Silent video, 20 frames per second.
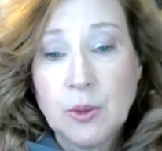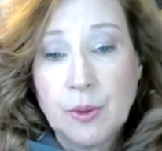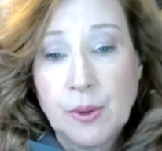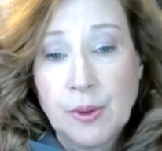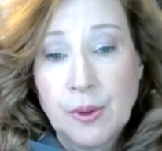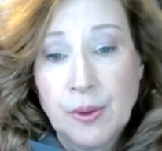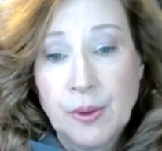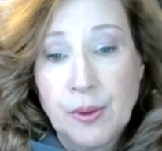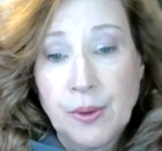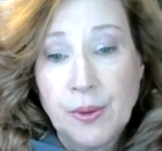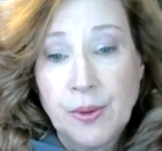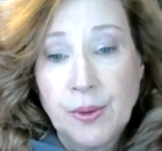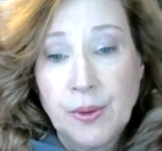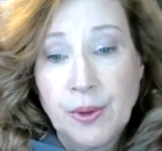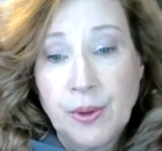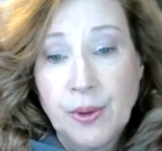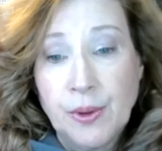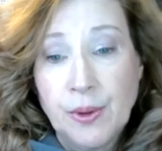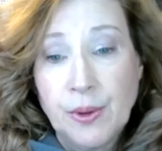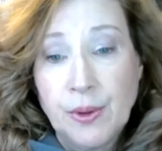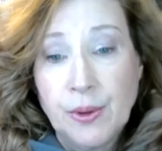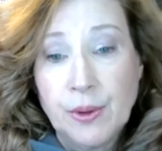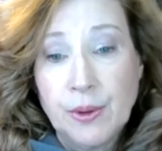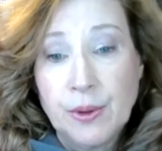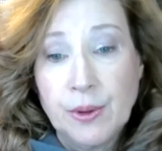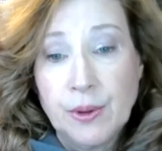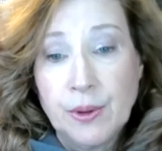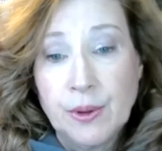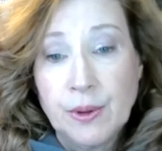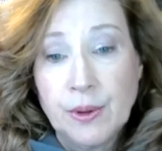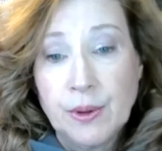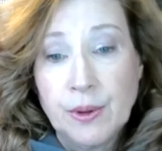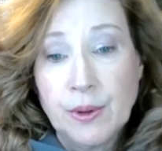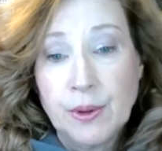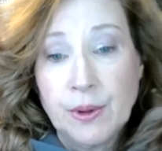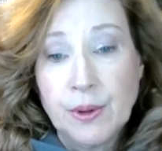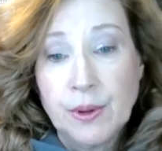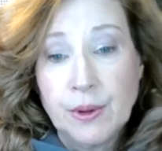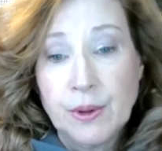[no speech]